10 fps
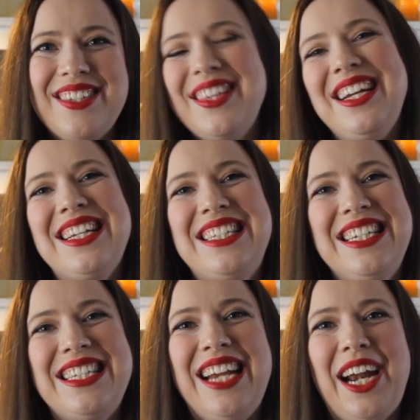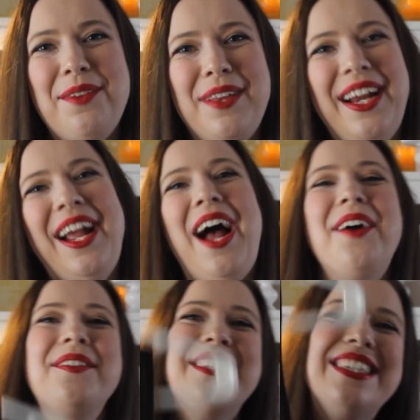So the next Disney item that I
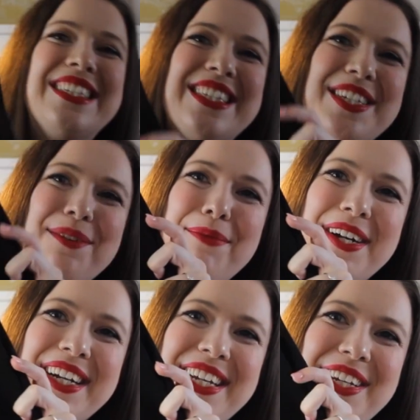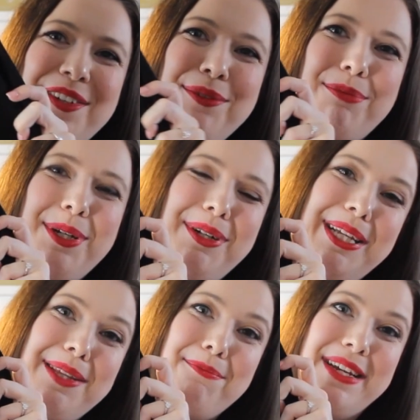got was this super cute
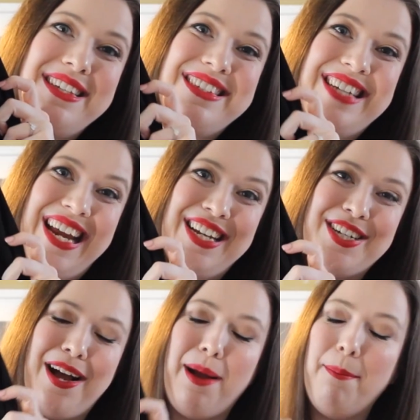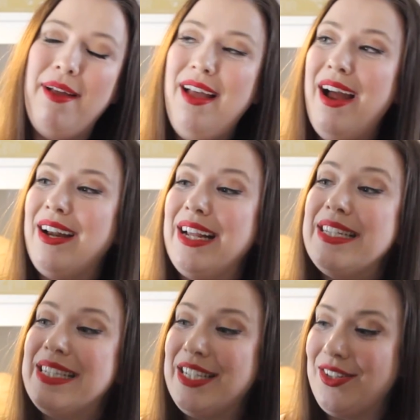Beauty and the Beast tank top, and
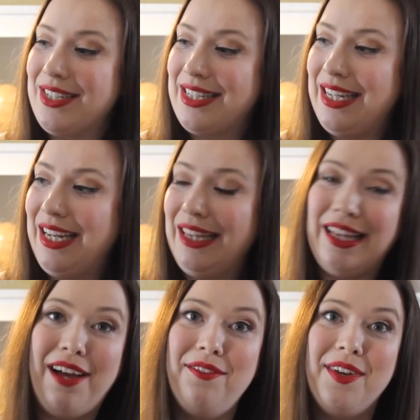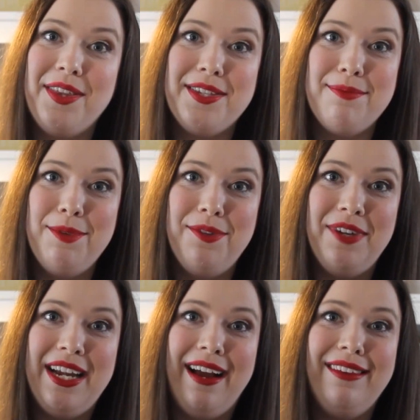I seriously love this
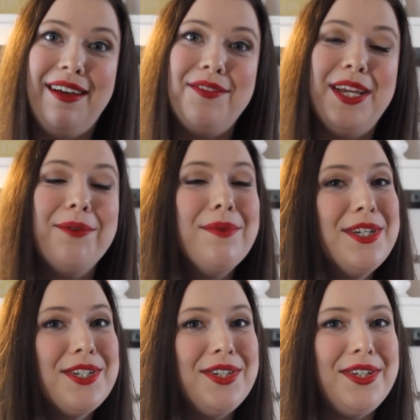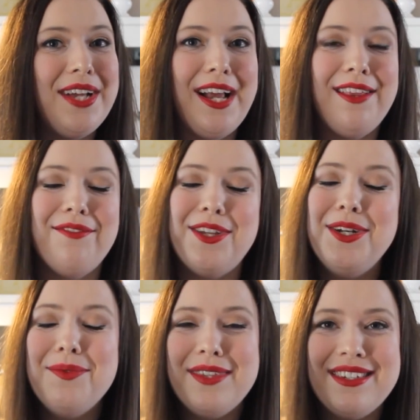movie. I love the original, I love the
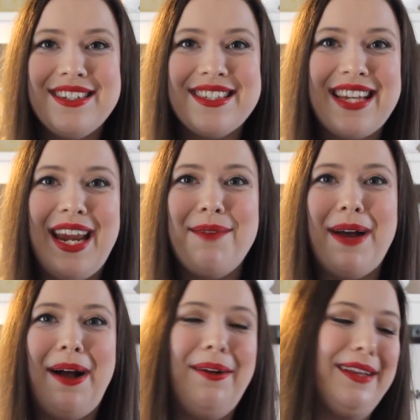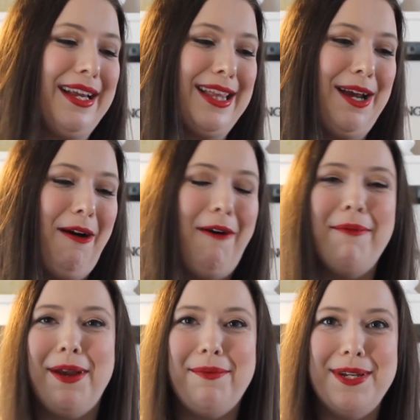new one that just came out. Like, they
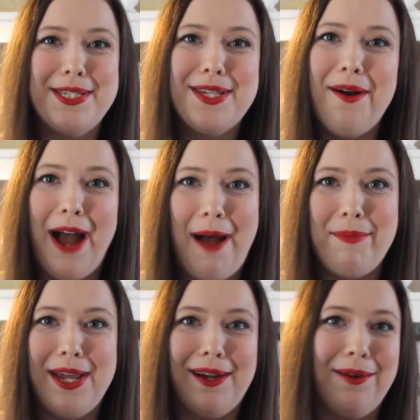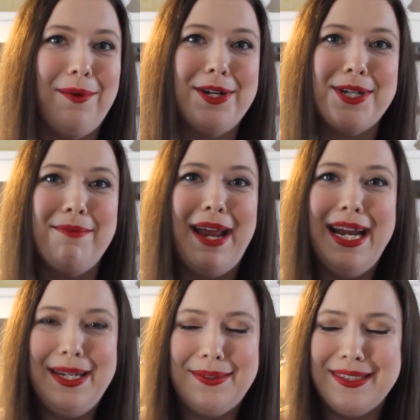all make me so happy. I could watch them
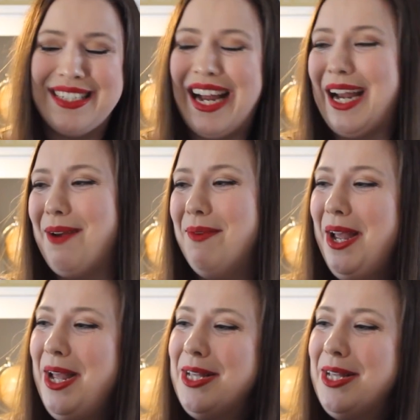any old time.